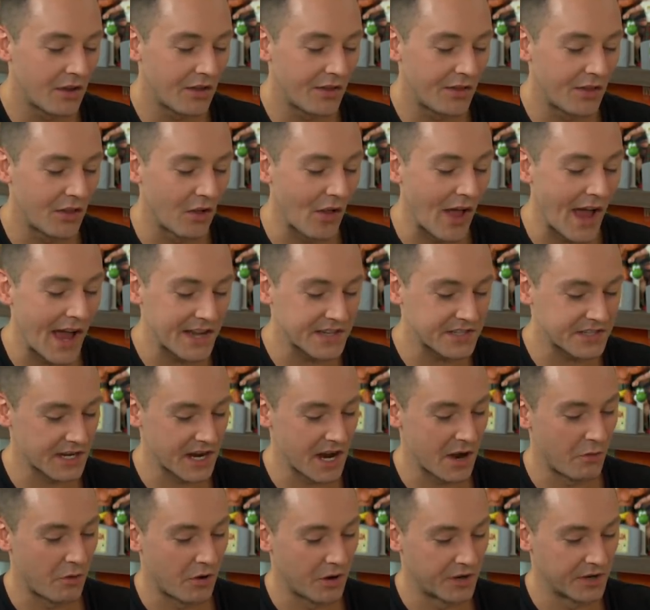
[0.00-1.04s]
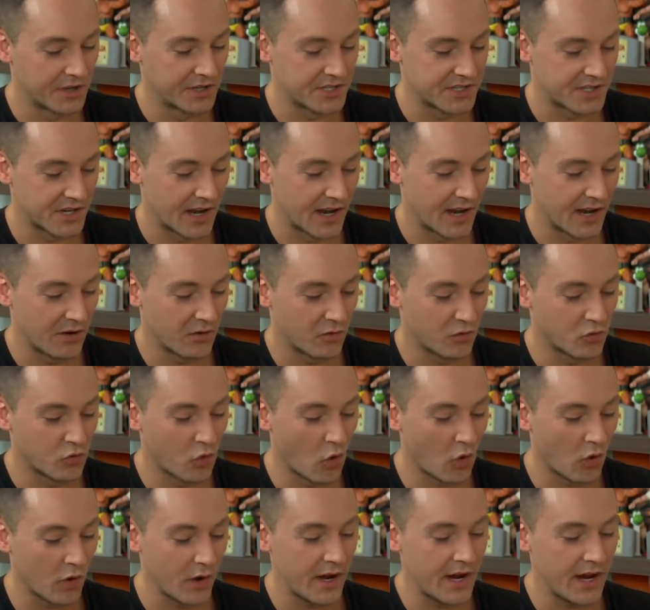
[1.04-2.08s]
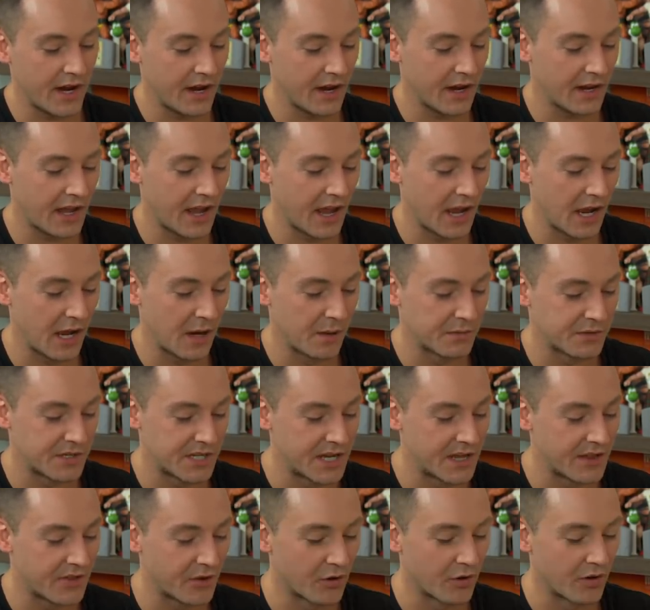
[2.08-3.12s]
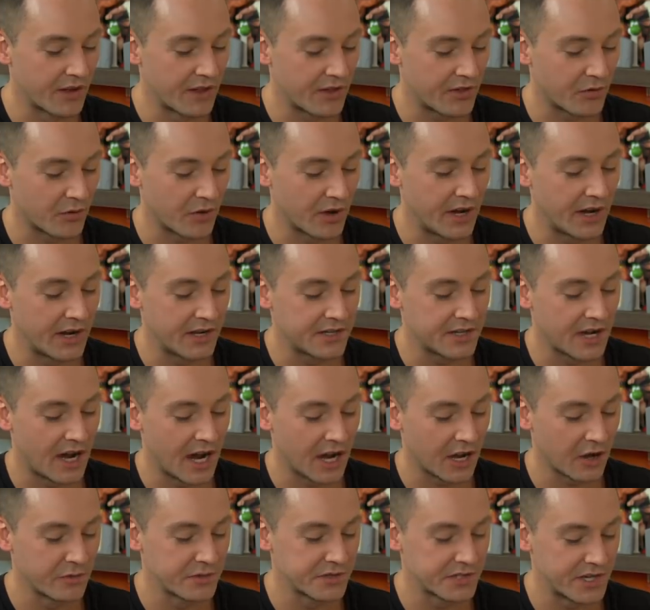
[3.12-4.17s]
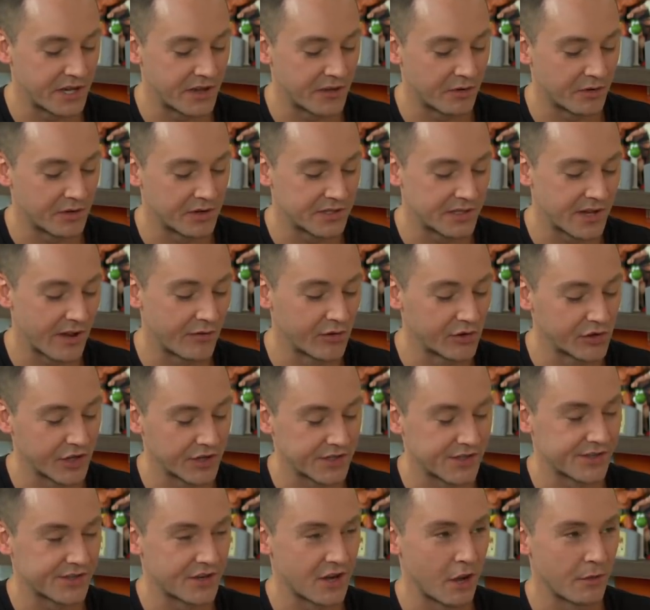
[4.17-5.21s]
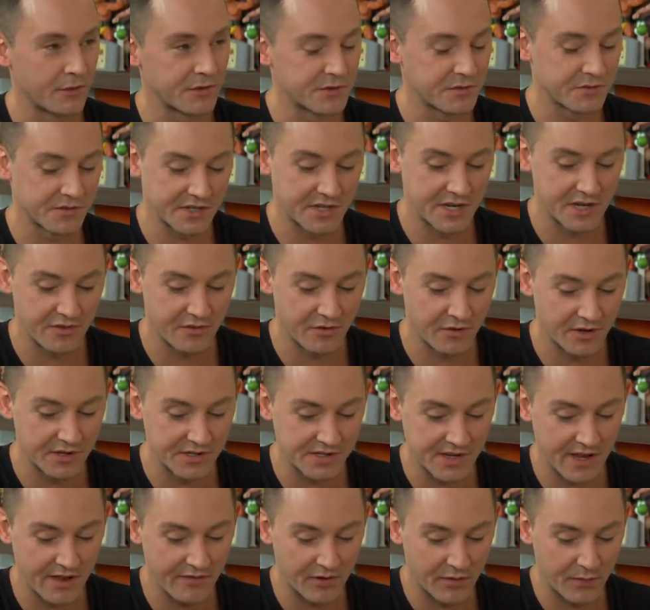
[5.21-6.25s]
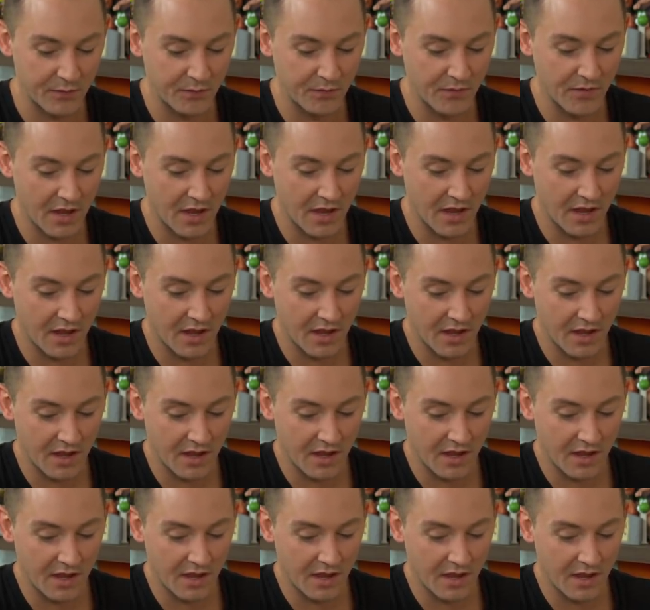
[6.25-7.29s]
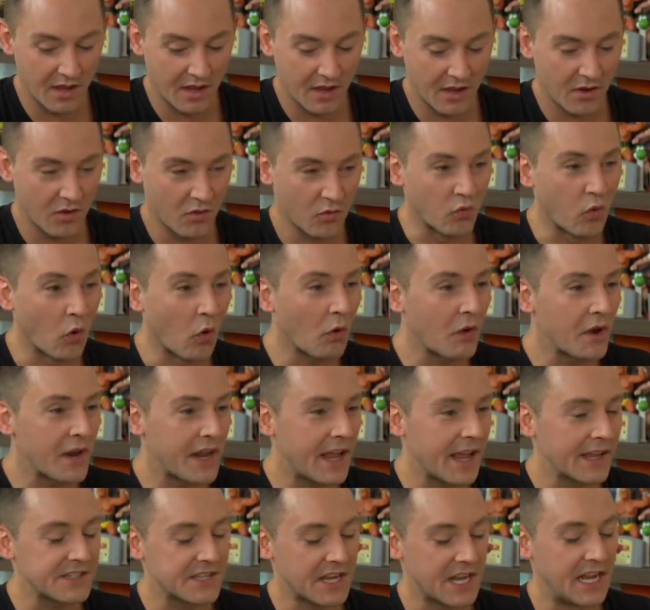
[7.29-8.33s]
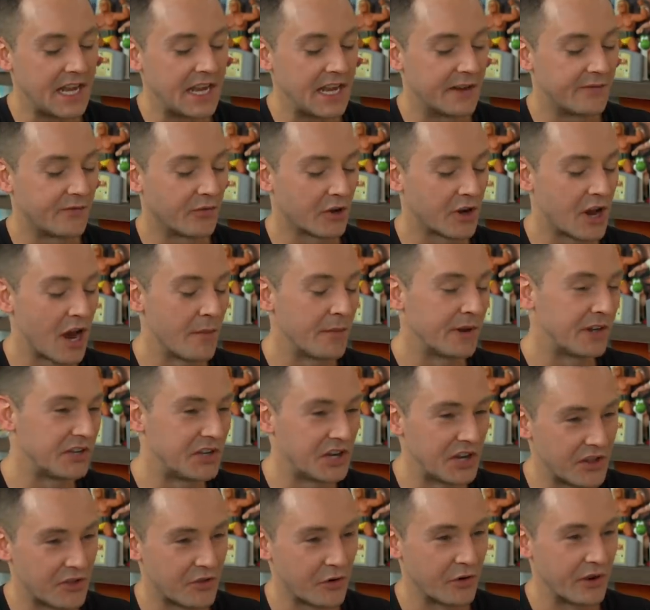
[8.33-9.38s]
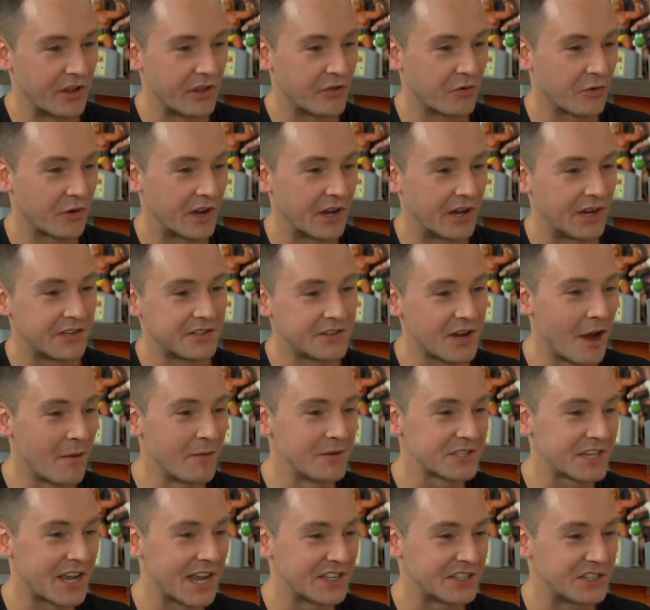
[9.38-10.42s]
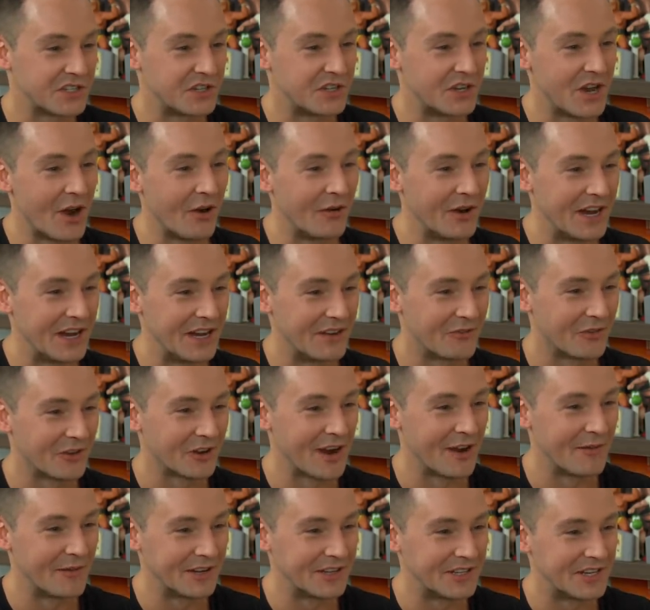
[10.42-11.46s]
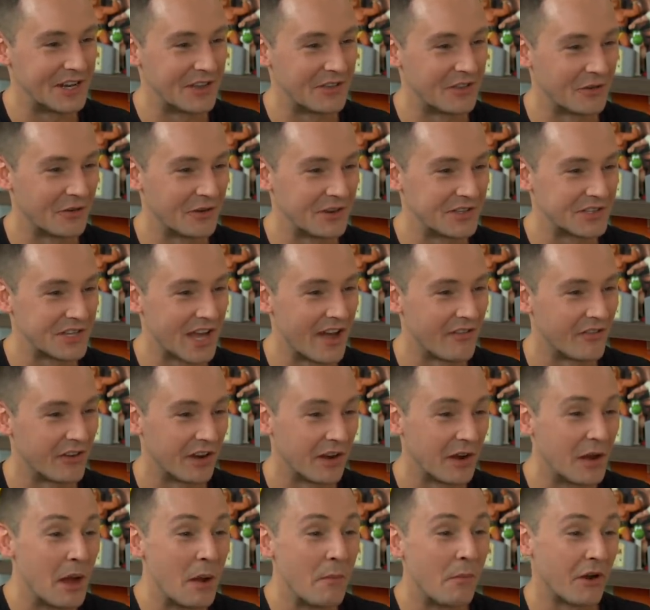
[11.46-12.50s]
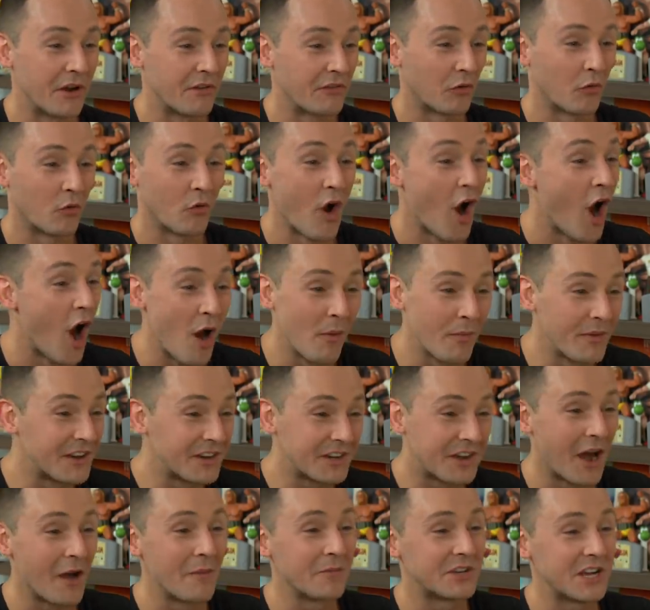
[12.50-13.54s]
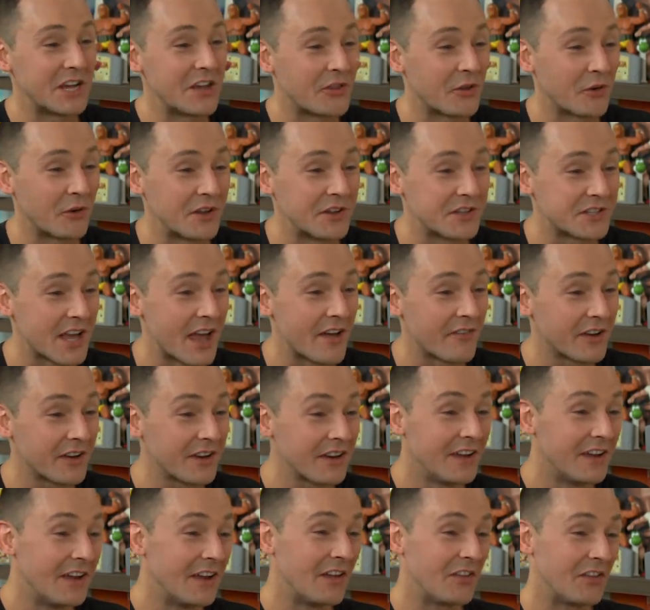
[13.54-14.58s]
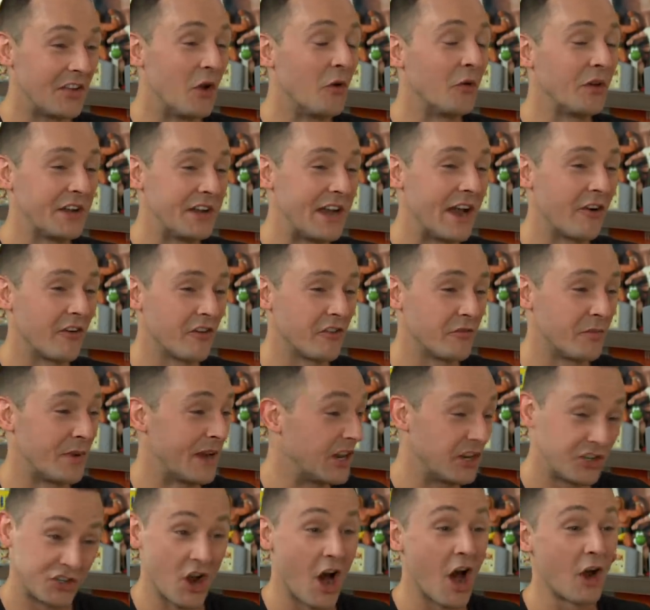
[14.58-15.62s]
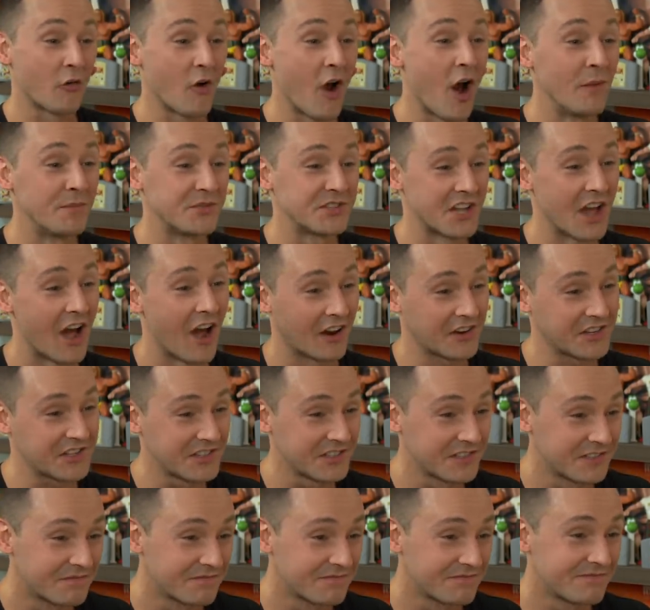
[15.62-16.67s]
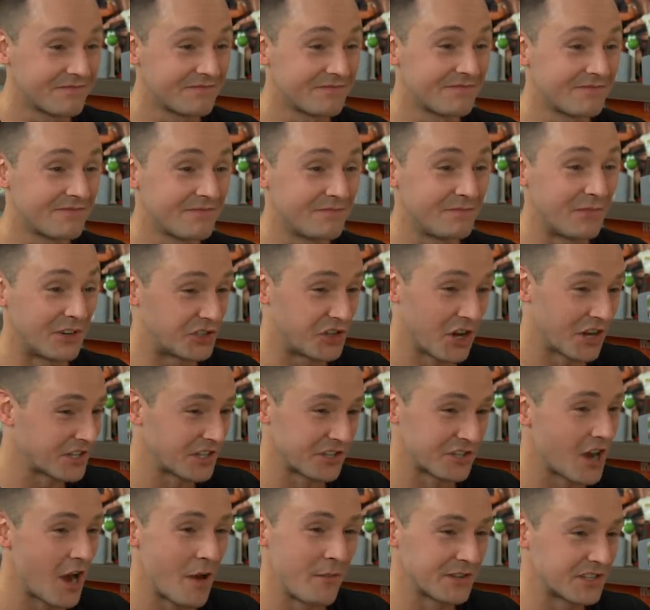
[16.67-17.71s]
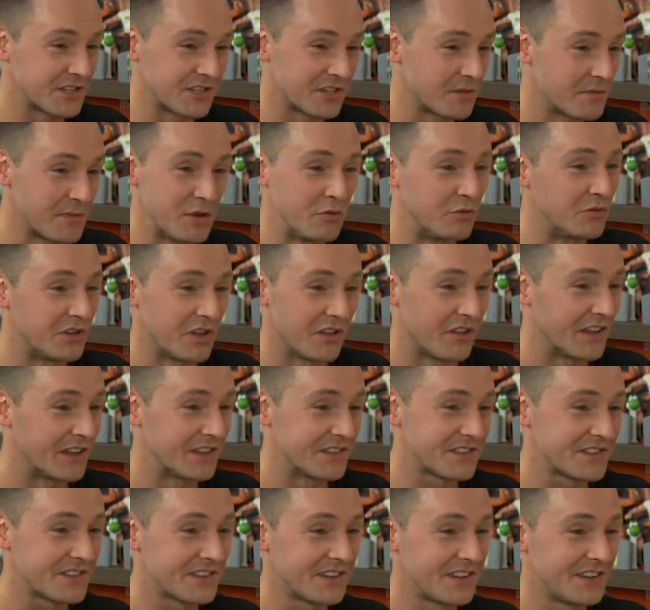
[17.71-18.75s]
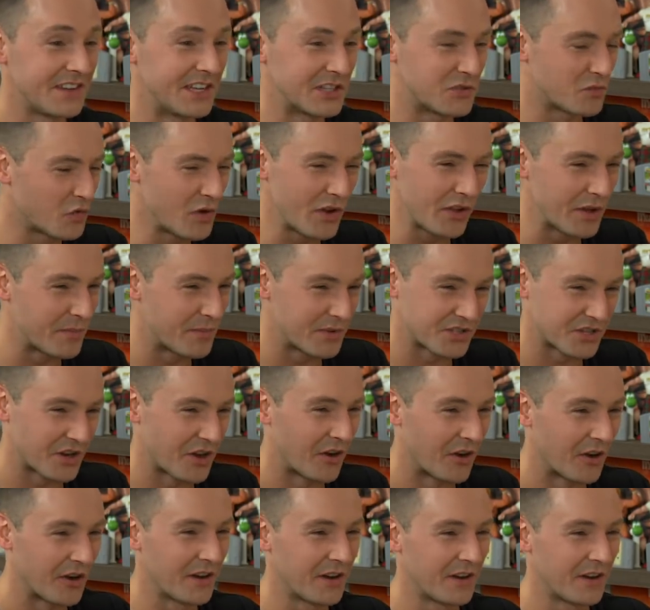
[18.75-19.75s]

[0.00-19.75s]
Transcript: The last thing I wanted to say, Rory came T thirty-three, Tiger was T thirty-seven, Justin Thomas was T thirty-seven. Rory gets heat for coming T thirty-three. Thomas gets no heat for coming T thirty-seven. But if Rahm had come T thirty-seven, the only narrative would be, Jon Rahm sucks. But Justin Thomas is immune to this. It's really bizarre.